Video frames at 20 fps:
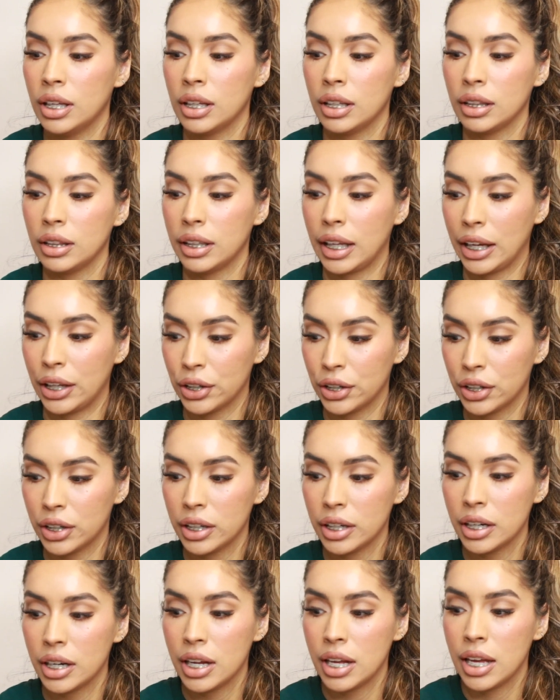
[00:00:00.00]

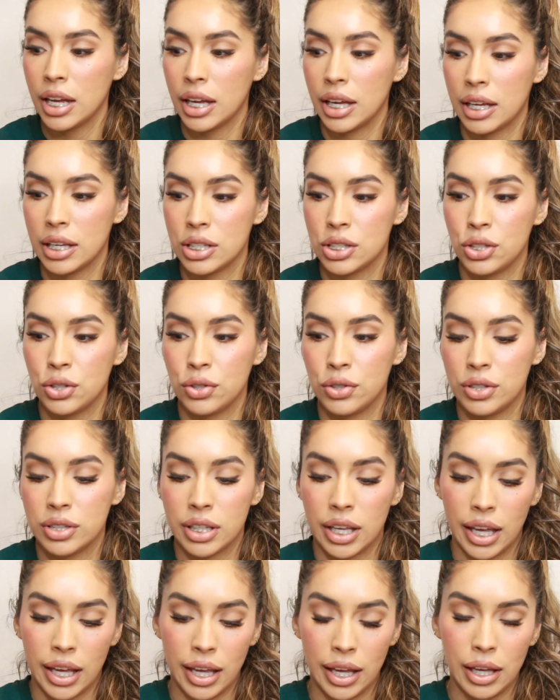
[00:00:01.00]
later is use
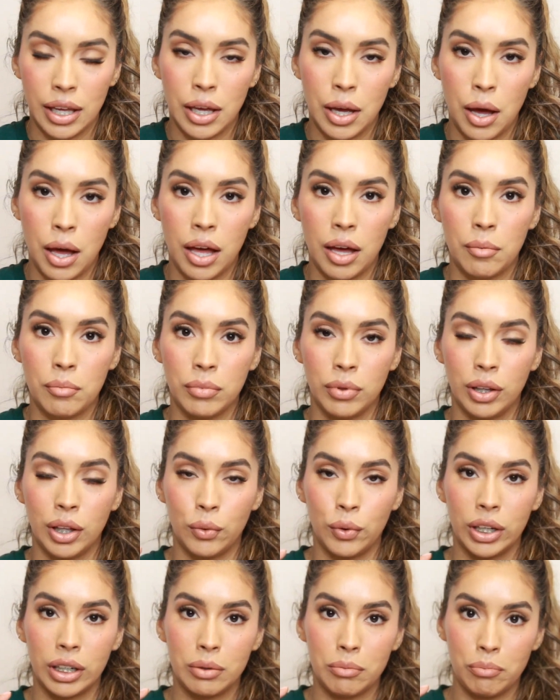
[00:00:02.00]
a
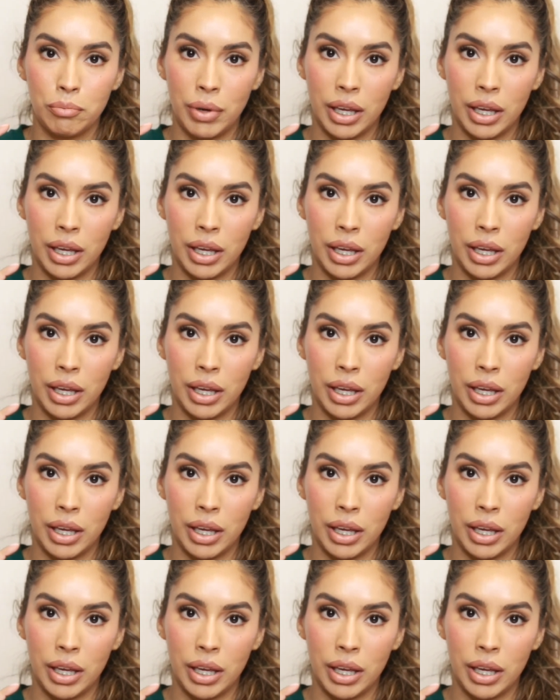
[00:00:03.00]
liquid